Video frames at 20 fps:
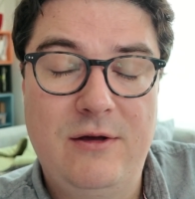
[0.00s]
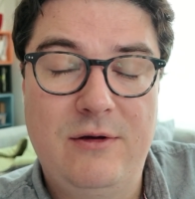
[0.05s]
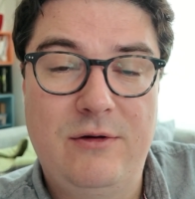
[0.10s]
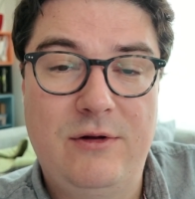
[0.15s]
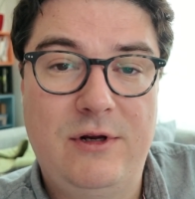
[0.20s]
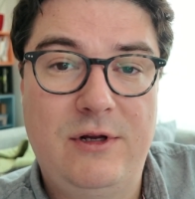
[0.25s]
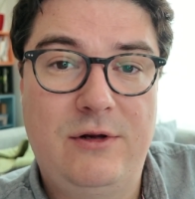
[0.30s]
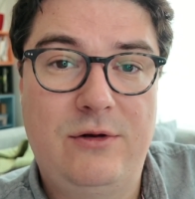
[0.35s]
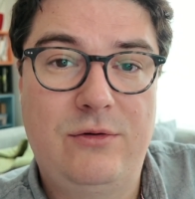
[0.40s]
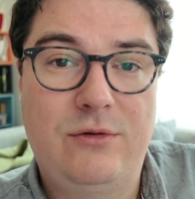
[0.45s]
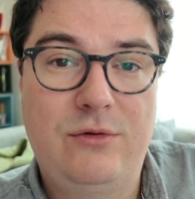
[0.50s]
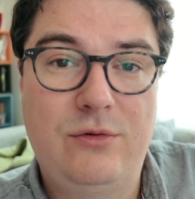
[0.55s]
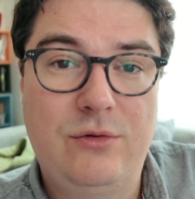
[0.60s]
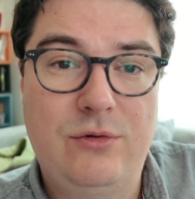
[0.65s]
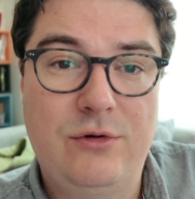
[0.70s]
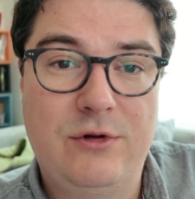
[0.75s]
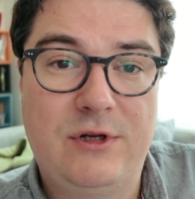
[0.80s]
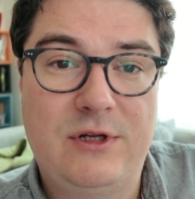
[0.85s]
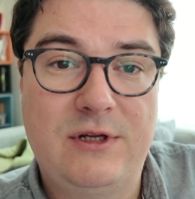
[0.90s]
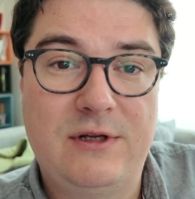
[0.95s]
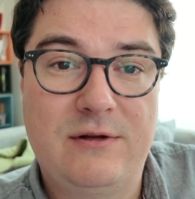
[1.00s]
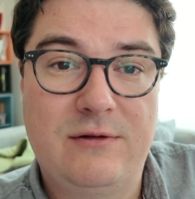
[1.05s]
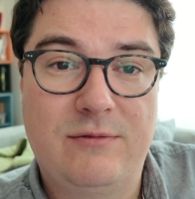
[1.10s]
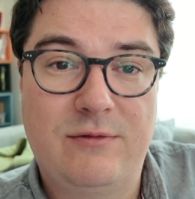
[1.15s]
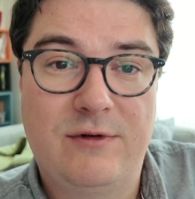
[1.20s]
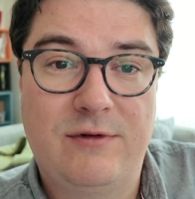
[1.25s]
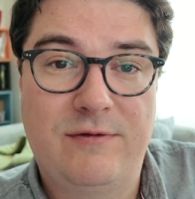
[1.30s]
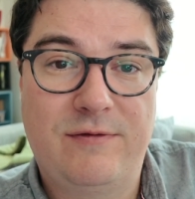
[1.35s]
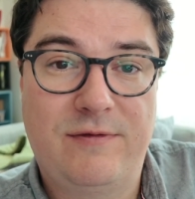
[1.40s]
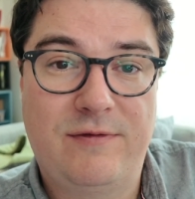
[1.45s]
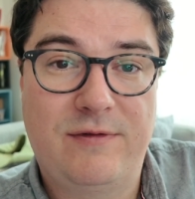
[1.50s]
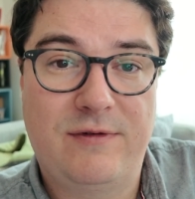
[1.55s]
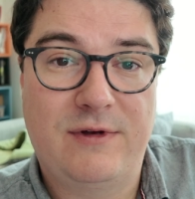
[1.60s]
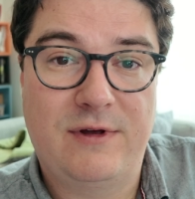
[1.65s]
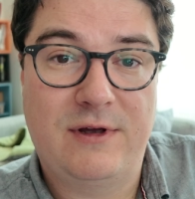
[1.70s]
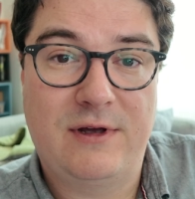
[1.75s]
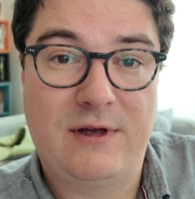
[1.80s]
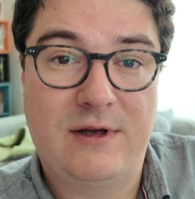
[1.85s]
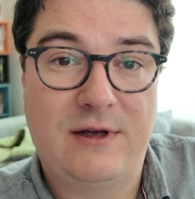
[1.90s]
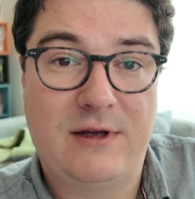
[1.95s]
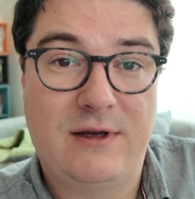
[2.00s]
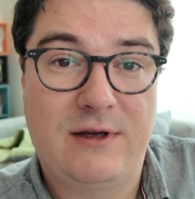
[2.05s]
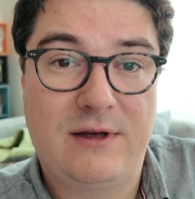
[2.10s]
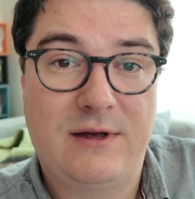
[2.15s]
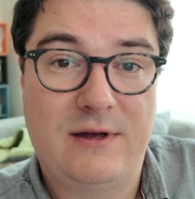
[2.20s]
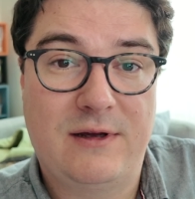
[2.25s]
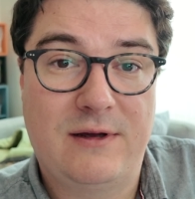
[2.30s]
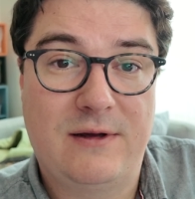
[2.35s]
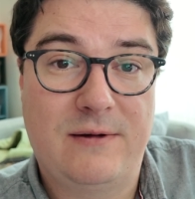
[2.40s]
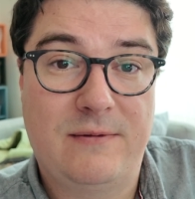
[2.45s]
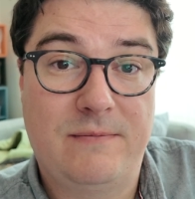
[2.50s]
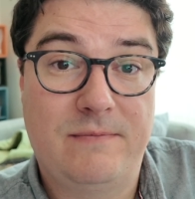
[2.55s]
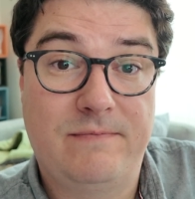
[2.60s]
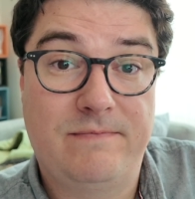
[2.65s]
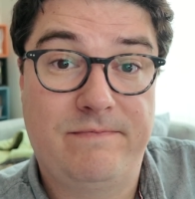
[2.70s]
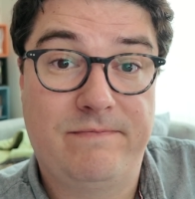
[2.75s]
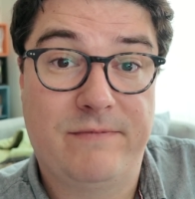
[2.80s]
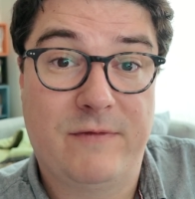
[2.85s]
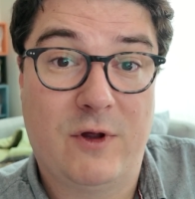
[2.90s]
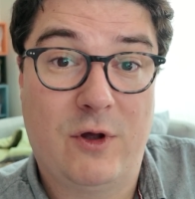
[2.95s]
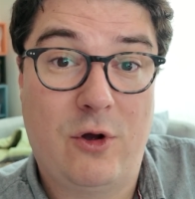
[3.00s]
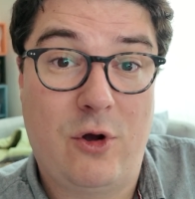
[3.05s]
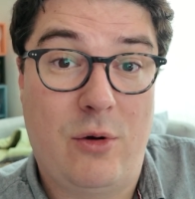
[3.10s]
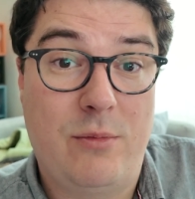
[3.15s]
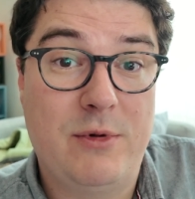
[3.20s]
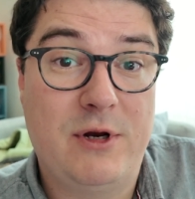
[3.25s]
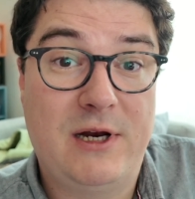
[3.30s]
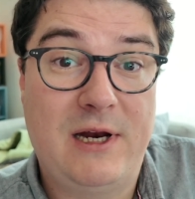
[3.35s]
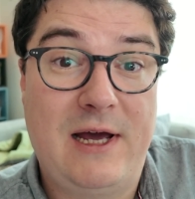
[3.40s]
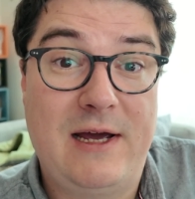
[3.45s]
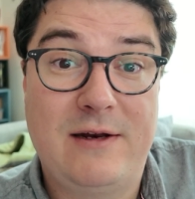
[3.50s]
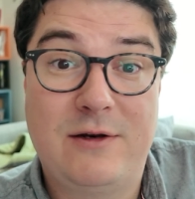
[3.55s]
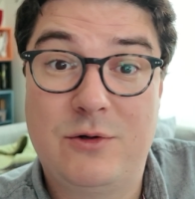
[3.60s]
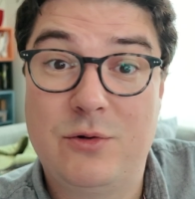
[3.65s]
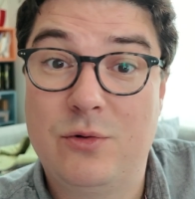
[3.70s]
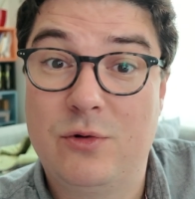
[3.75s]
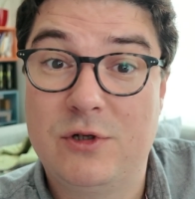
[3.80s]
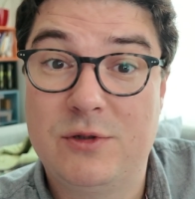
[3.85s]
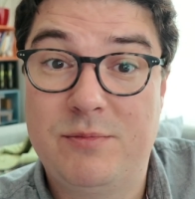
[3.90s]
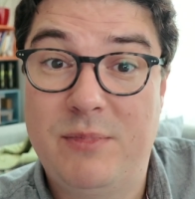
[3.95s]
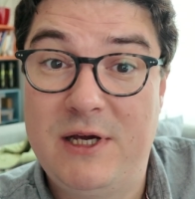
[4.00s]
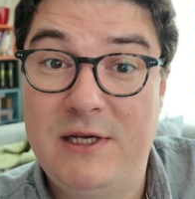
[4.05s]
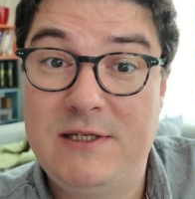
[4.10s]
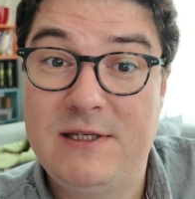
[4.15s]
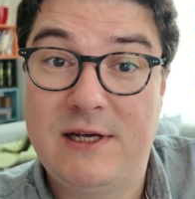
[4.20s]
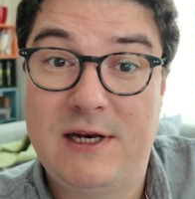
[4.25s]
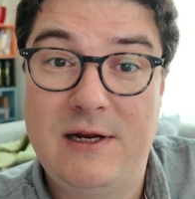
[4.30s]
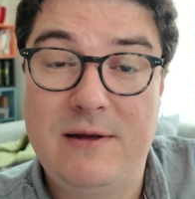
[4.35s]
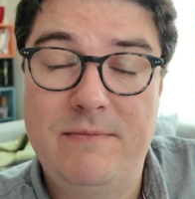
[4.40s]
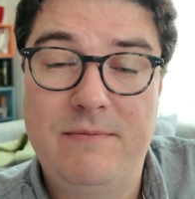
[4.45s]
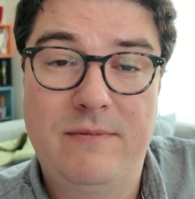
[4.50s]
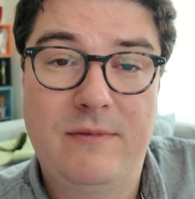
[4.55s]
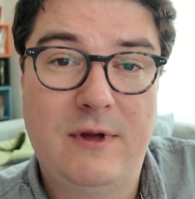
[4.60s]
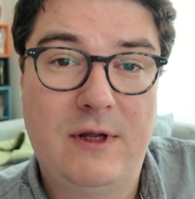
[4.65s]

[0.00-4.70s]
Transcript: You need to do it with command line tools, basically.